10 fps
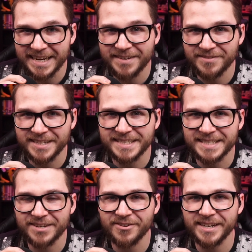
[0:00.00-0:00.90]
of this
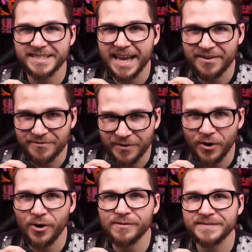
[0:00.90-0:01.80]
series
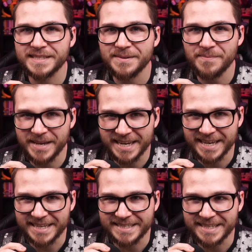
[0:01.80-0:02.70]
involves
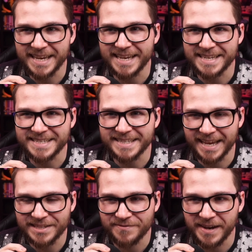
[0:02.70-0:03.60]
meetings, and
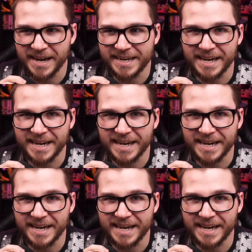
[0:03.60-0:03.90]
that's fine.